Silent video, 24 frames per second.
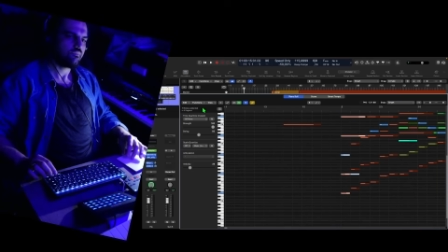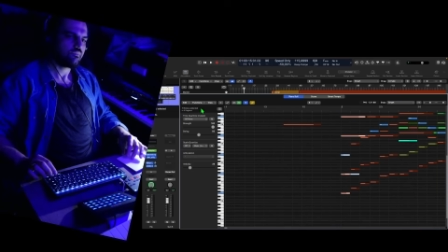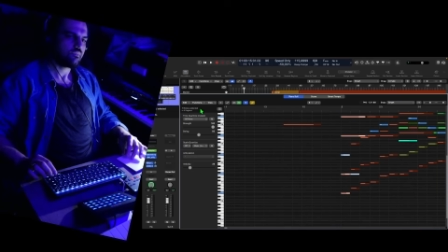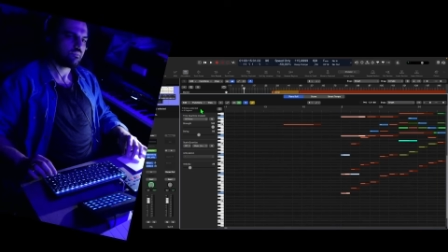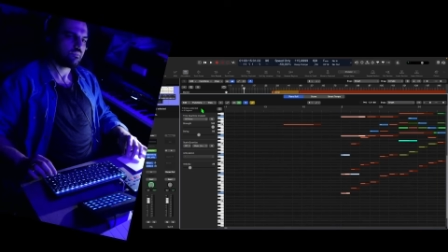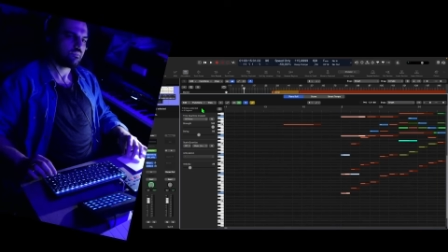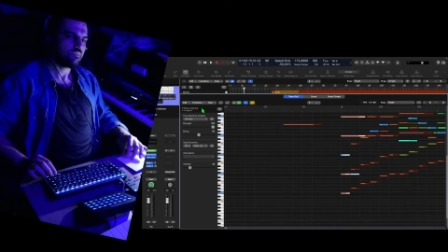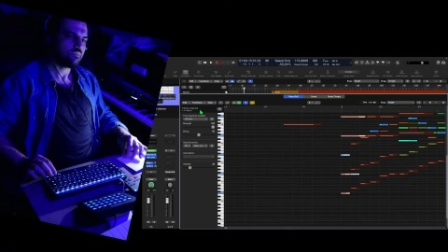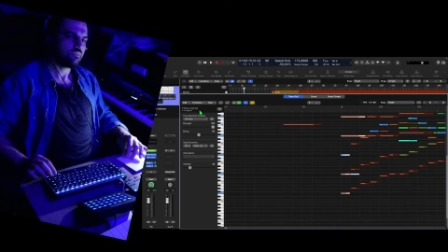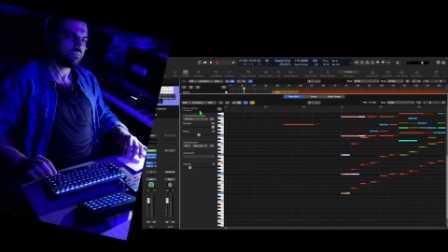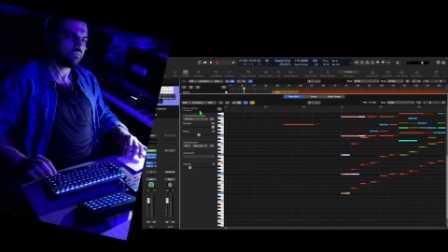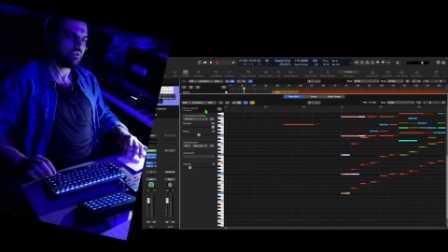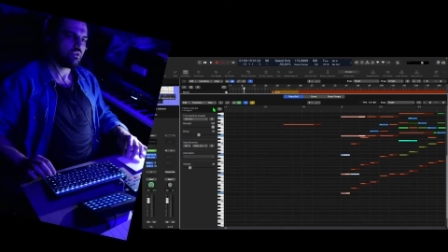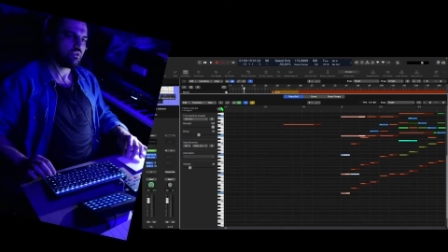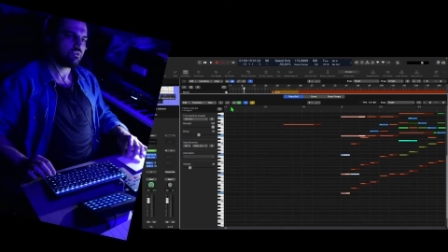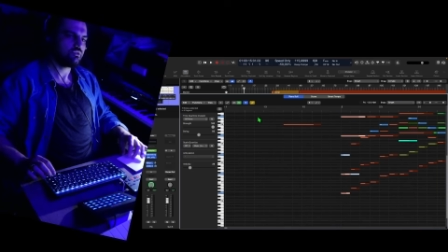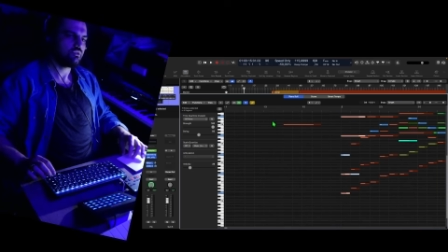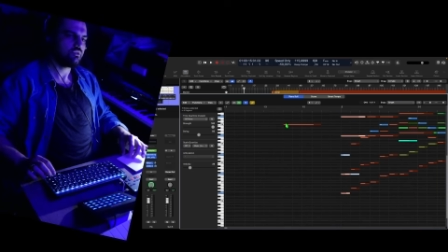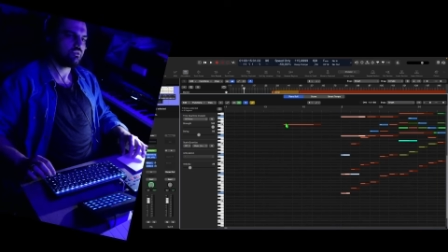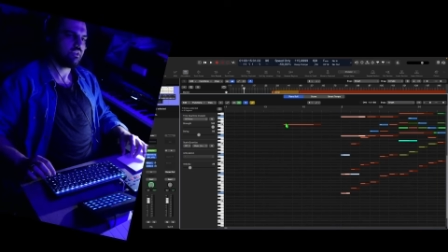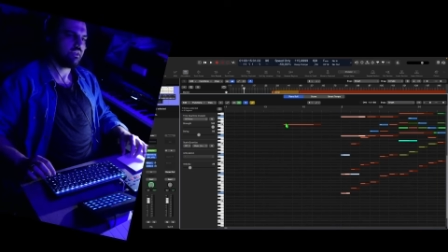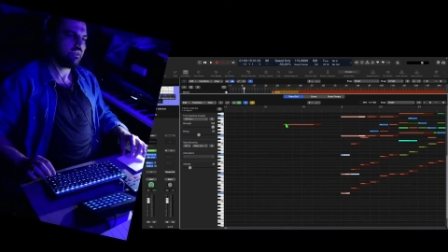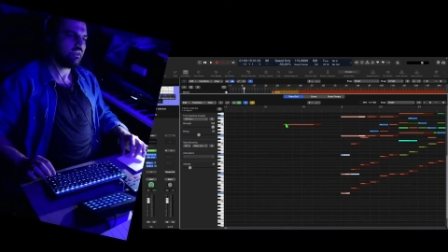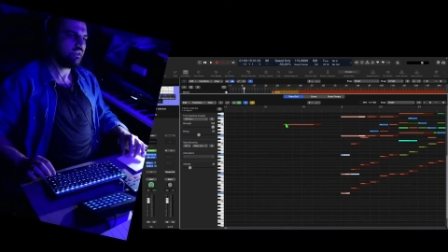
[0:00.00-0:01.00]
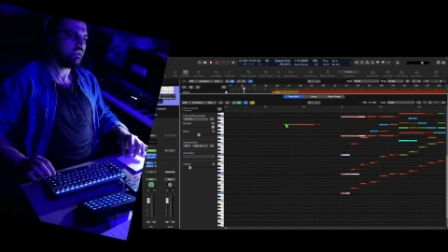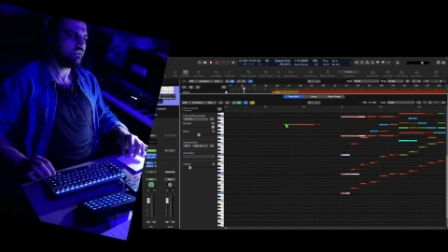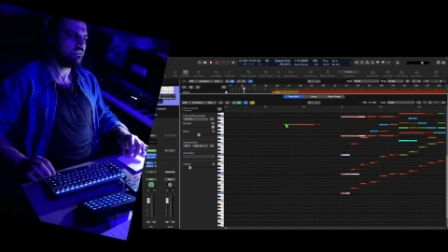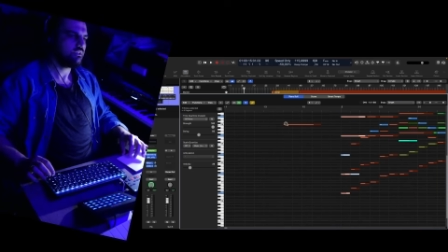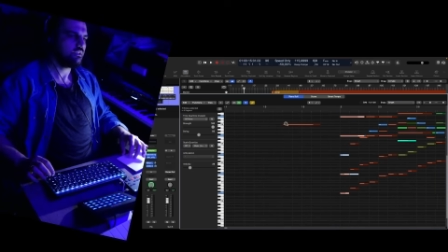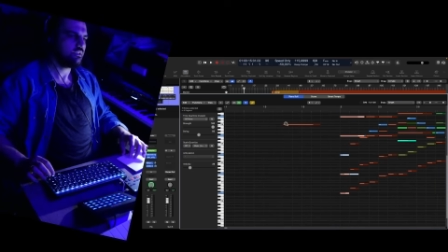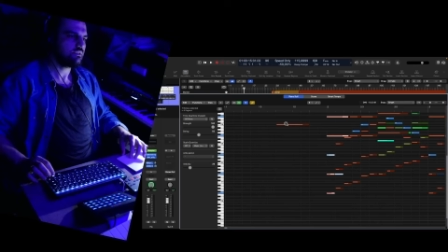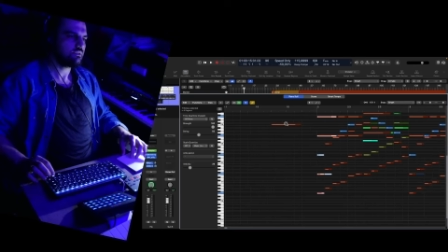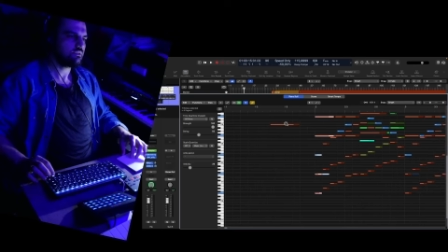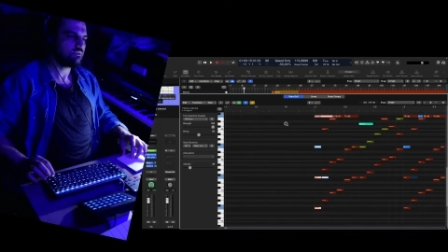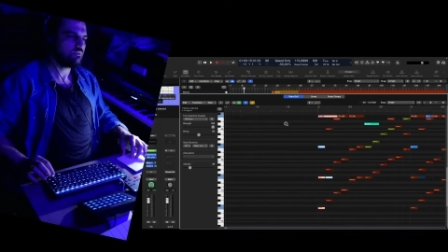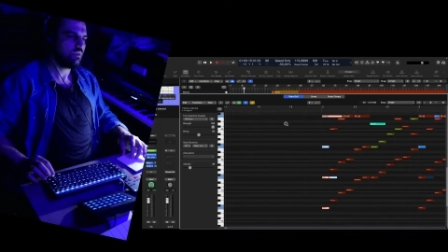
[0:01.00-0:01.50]
So today he
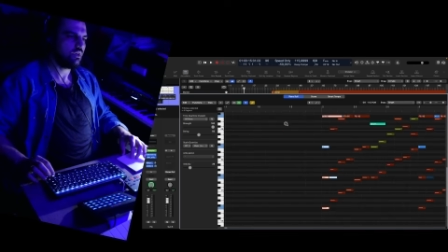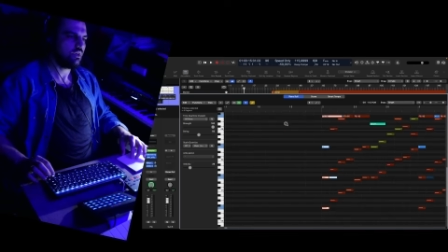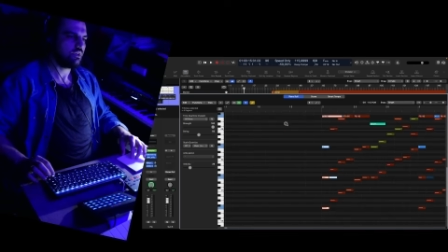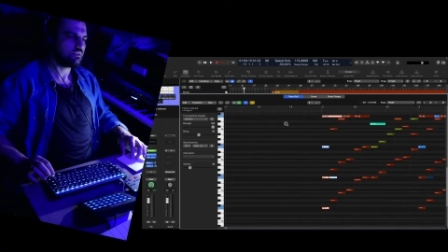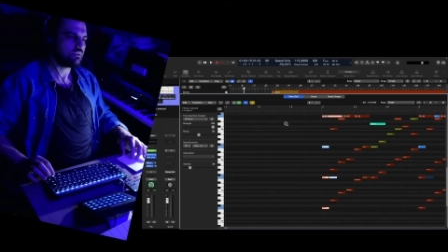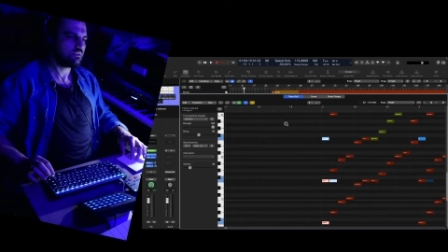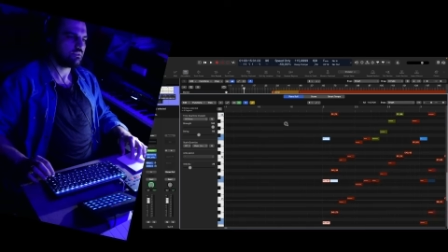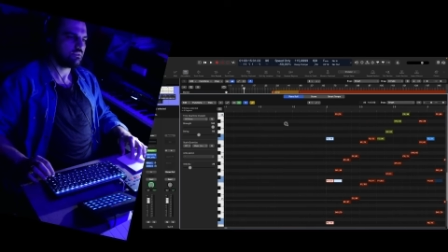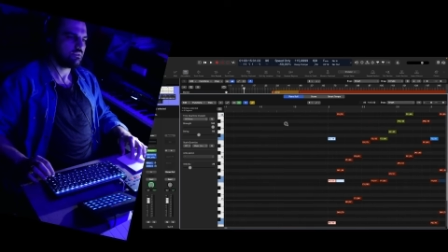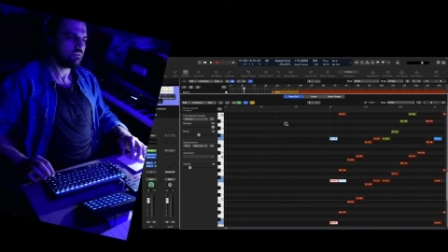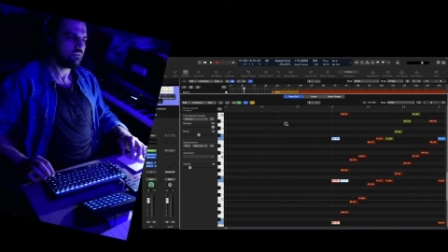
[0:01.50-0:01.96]
doesn't want.